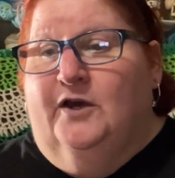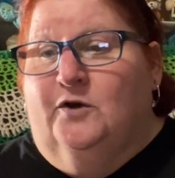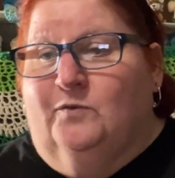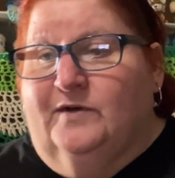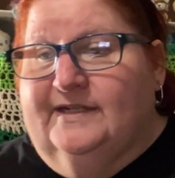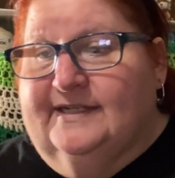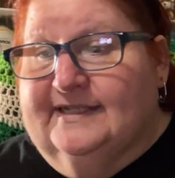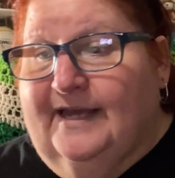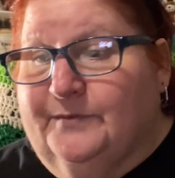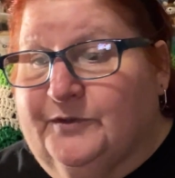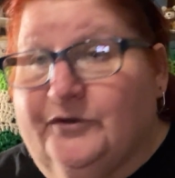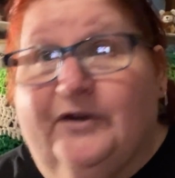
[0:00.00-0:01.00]
what
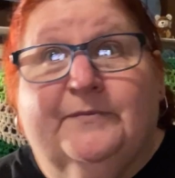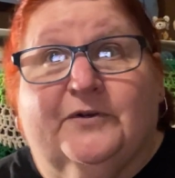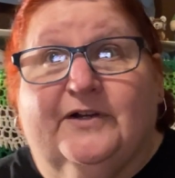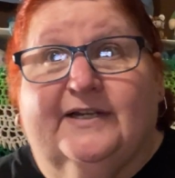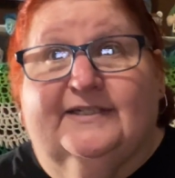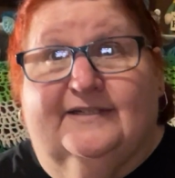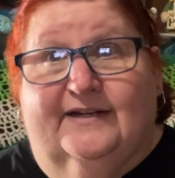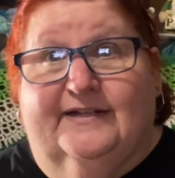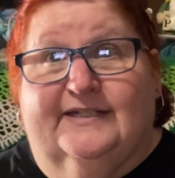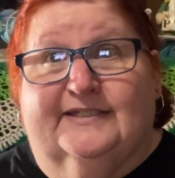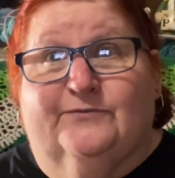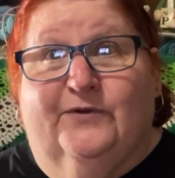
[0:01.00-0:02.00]
Disabled Dreamer has
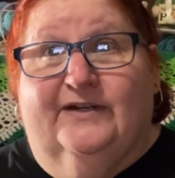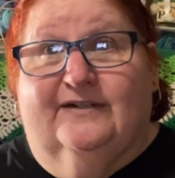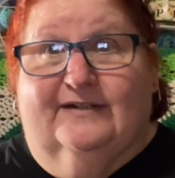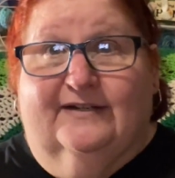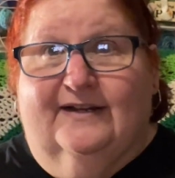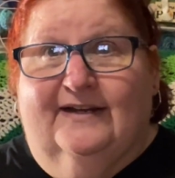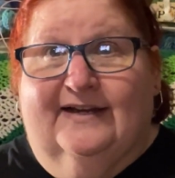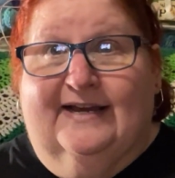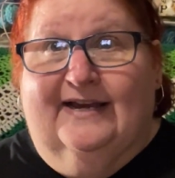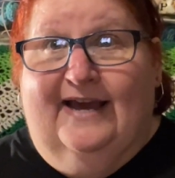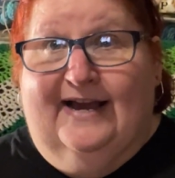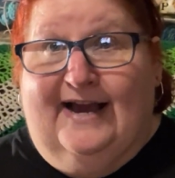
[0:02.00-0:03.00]
done is went and
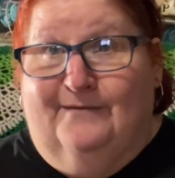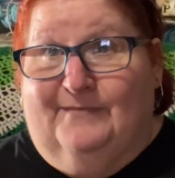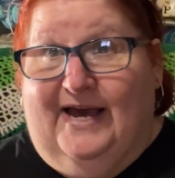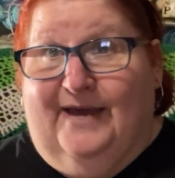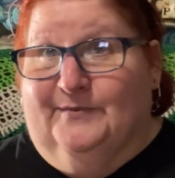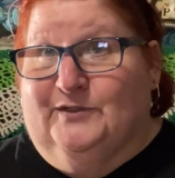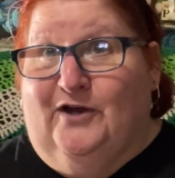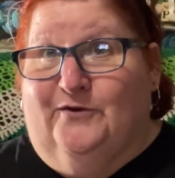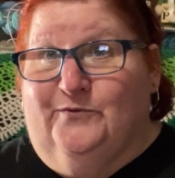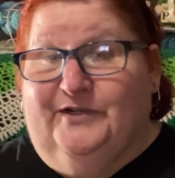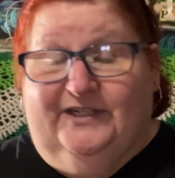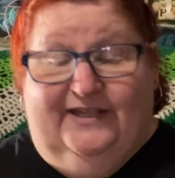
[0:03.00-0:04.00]
got my
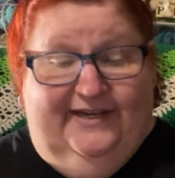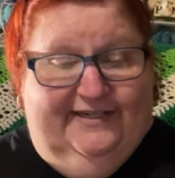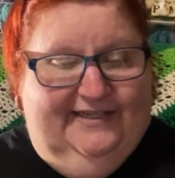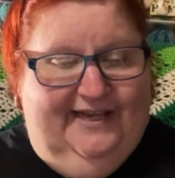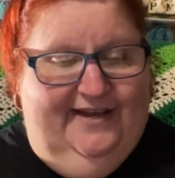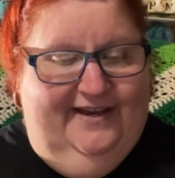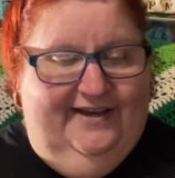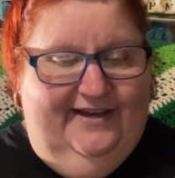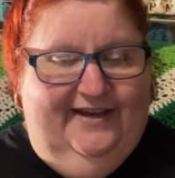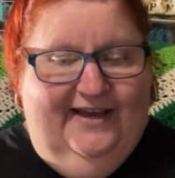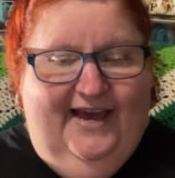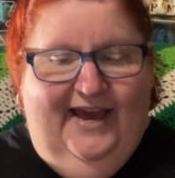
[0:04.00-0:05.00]
Amazon wish list
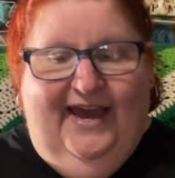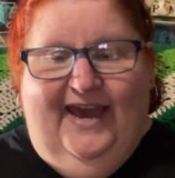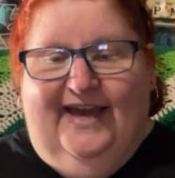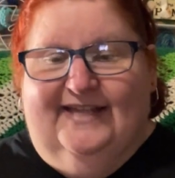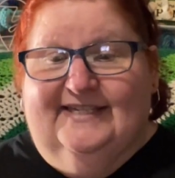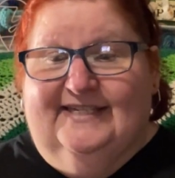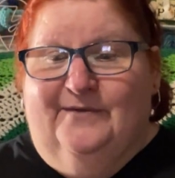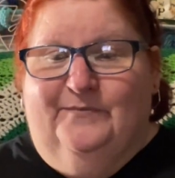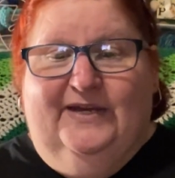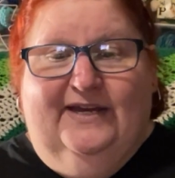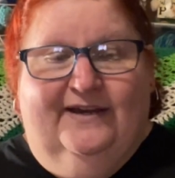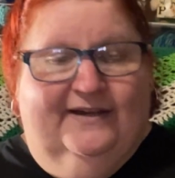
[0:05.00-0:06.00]
and sent
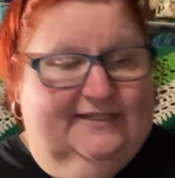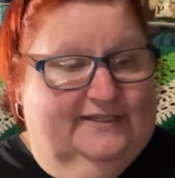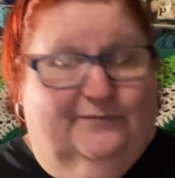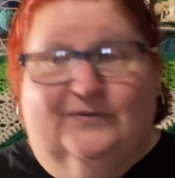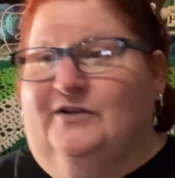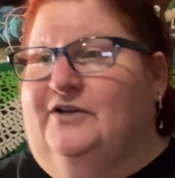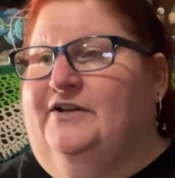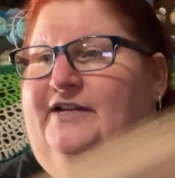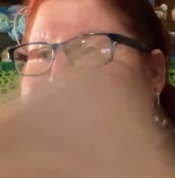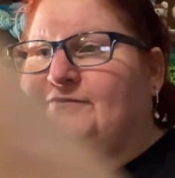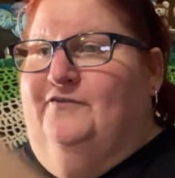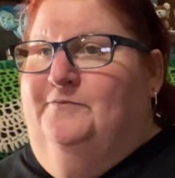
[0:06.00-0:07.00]
me some
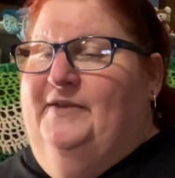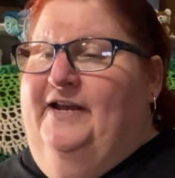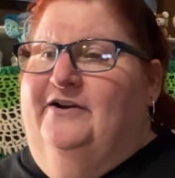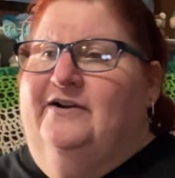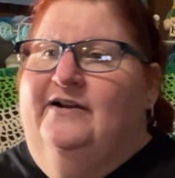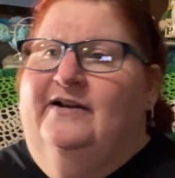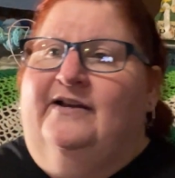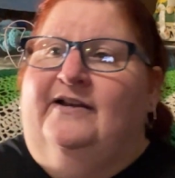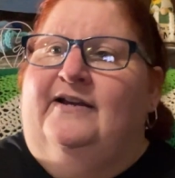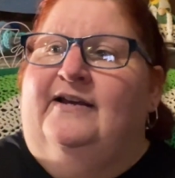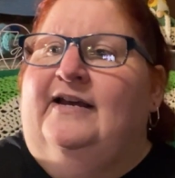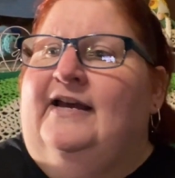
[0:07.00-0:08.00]
goodies from there.
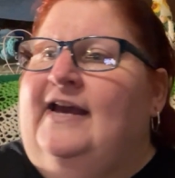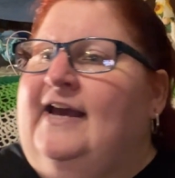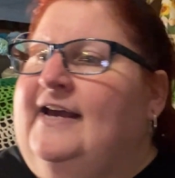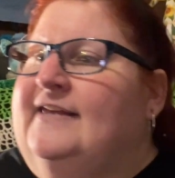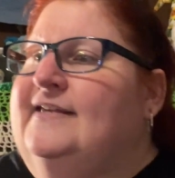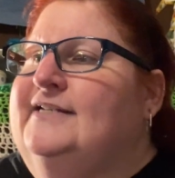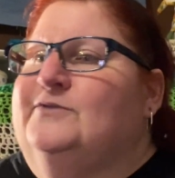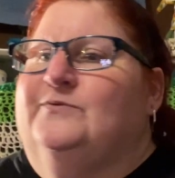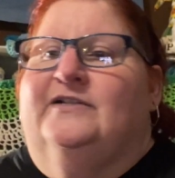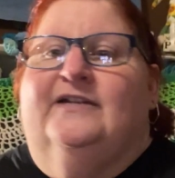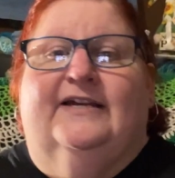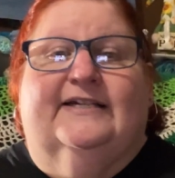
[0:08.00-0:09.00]
This
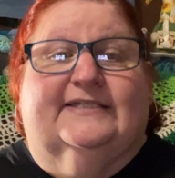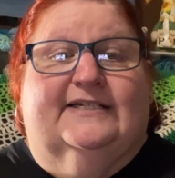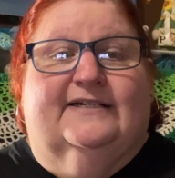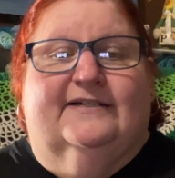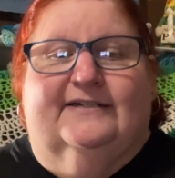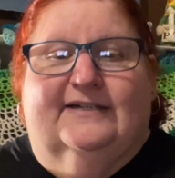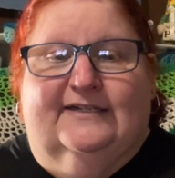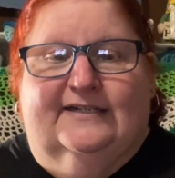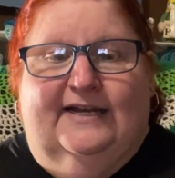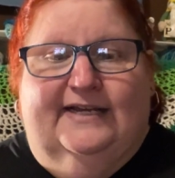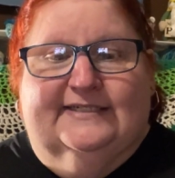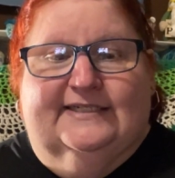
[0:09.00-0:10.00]
one is a
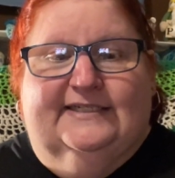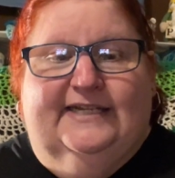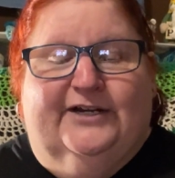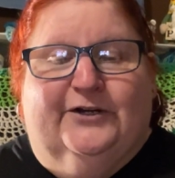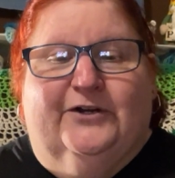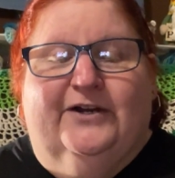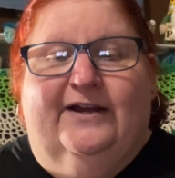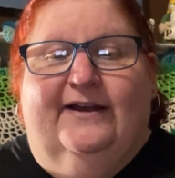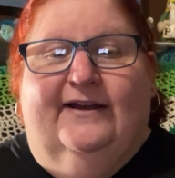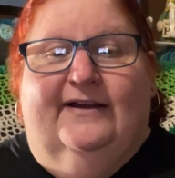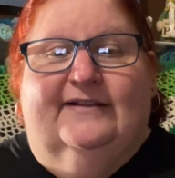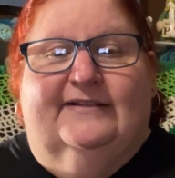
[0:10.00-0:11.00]
sticker
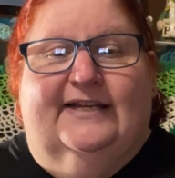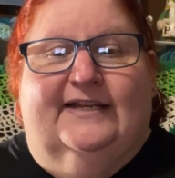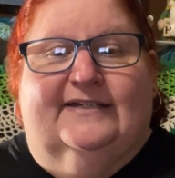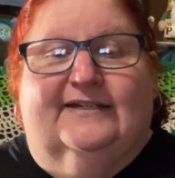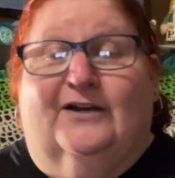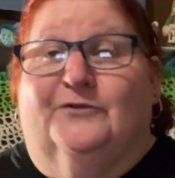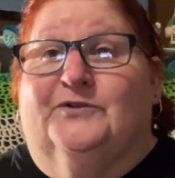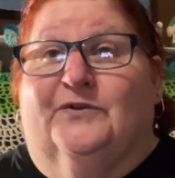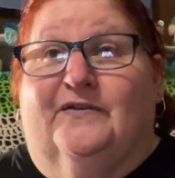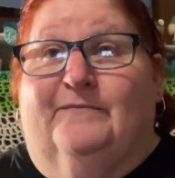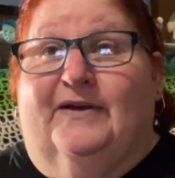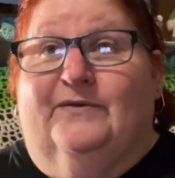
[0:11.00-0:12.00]

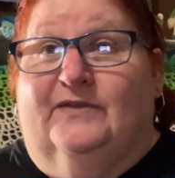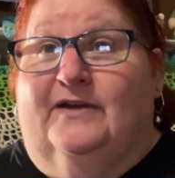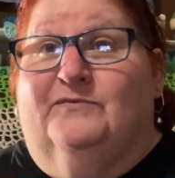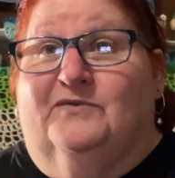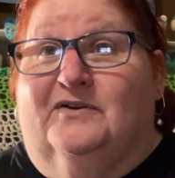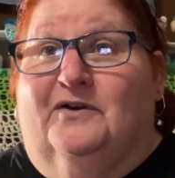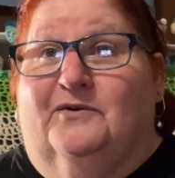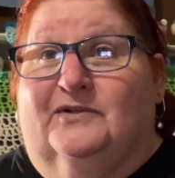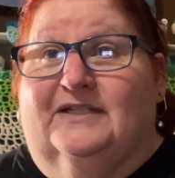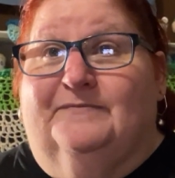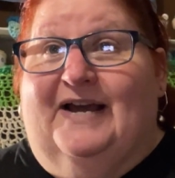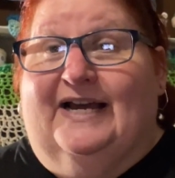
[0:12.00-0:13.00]
that will go on
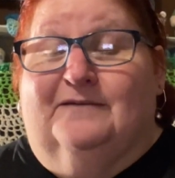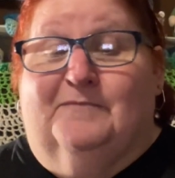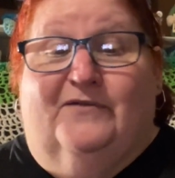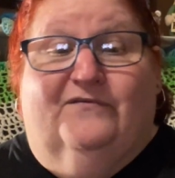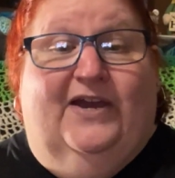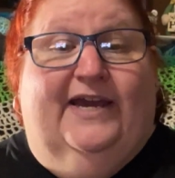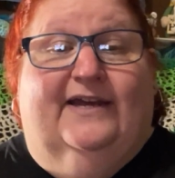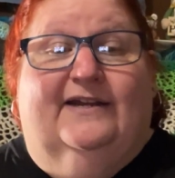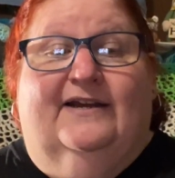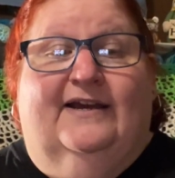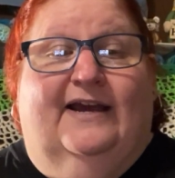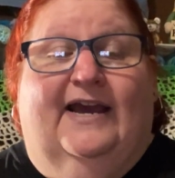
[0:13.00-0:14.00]
the back of my
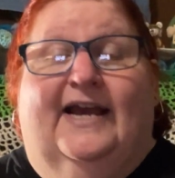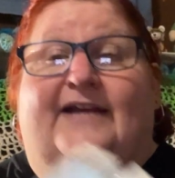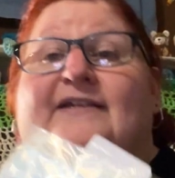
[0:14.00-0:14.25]
van. And